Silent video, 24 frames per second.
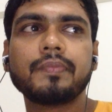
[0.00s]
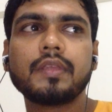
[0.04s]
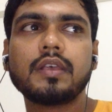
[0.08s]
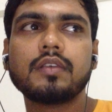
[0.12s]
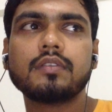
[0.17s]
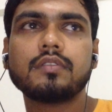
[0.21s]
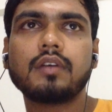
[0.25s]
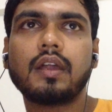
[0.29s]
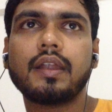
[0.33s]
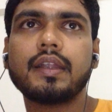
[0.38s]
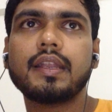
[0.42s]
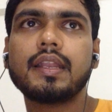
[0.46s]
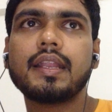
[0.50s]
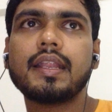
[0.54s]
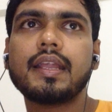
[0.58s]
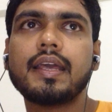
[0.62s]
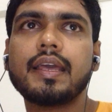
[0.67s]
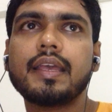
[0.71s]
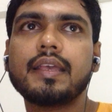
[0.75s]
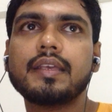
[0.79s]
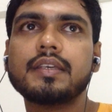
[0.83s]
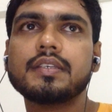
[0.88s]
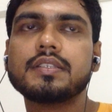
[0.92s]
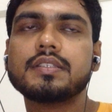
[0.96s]
So
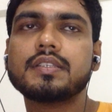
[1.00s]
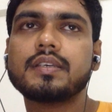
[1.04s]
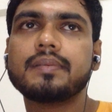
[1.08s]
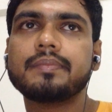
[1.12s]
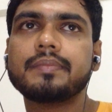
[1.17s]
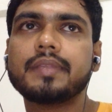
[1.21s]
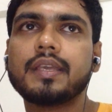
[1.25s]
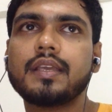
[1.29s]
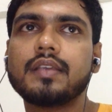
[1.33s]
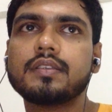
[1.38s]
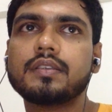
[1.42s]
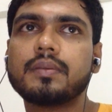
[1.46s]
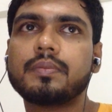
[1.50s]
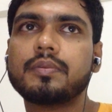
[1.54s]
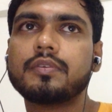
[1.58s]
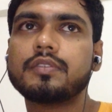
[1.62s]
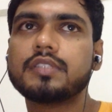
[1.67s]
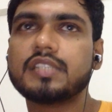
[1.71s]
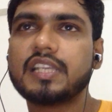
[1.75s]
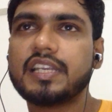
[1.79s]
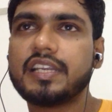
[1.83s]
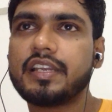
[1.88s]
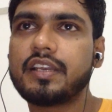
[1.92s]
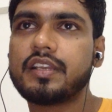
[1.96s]
underlying is something,
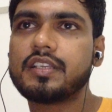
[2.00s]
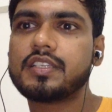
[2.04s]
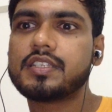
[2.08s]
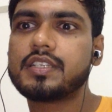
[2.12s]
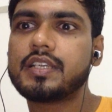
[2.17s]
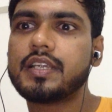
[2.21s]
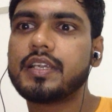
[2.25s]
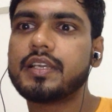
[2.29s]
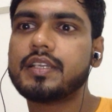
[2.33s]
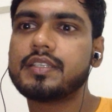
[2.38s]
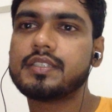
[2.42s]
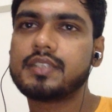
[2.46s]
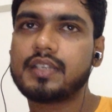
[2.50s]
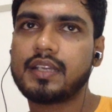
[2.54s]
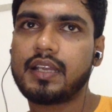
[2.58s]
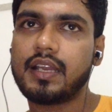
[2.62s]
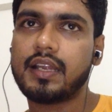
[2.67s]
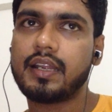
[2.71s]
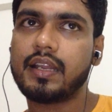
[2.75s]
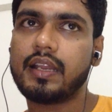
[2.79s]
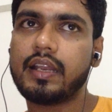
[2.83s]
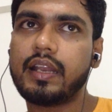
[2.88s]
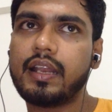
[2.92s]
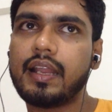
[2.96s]
suppose interest rate is an
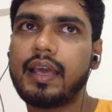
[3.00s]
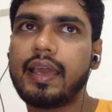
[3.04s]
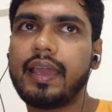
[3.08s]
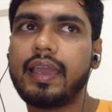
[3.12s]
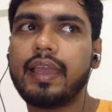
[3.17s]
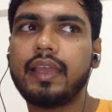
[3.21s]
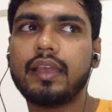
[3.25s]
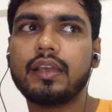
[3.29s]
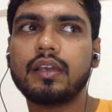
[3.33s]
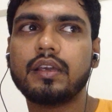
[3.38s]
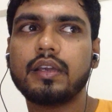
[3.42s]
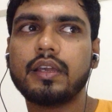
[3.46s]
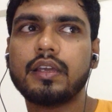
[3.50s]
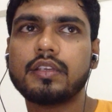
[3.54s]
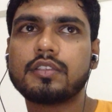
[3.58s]
underlying,